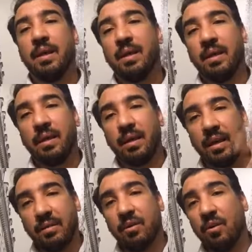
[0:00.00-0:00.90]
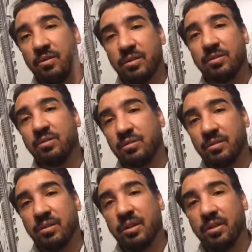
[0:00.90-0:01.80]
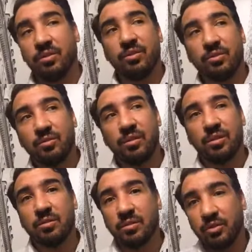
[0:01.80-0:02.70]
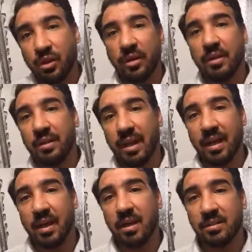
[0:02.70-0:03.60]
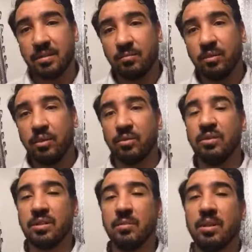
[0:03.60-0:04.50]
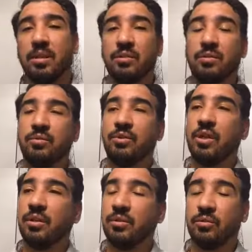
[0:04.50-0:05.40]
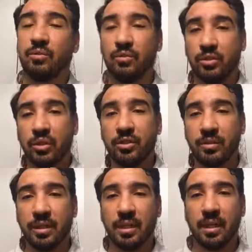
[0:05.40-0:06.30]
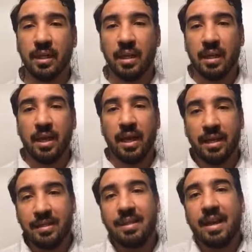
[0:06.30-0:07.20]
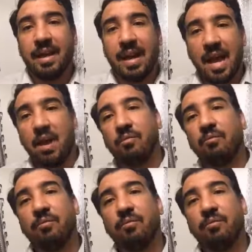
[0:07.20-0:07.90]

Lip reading: He goes into this journey that causes him to lose his ability to do surgery, and he's got to now